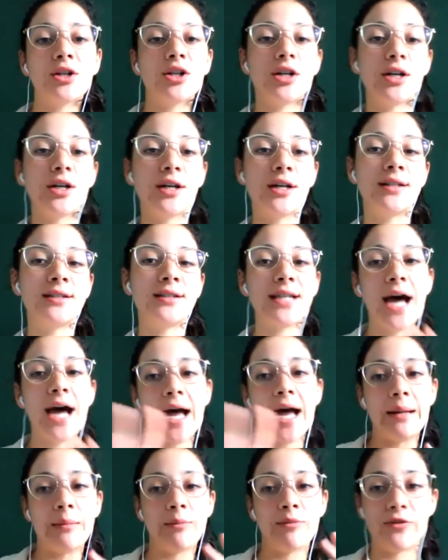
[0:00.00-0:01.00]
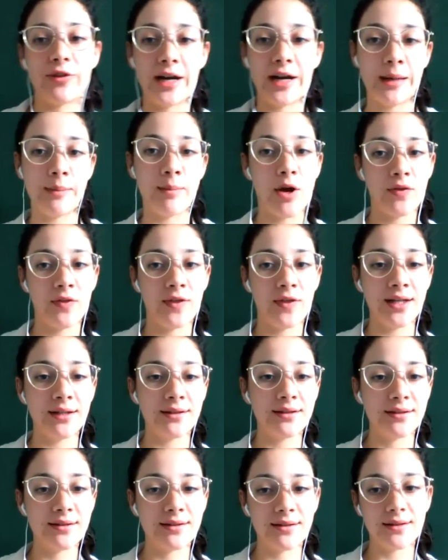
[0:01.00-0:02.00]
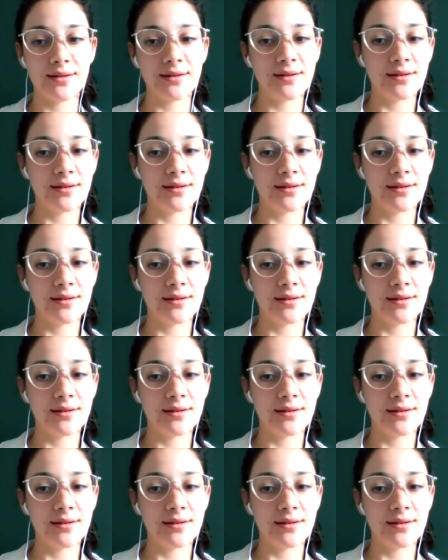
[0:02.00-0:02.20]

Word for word: good time frame on this?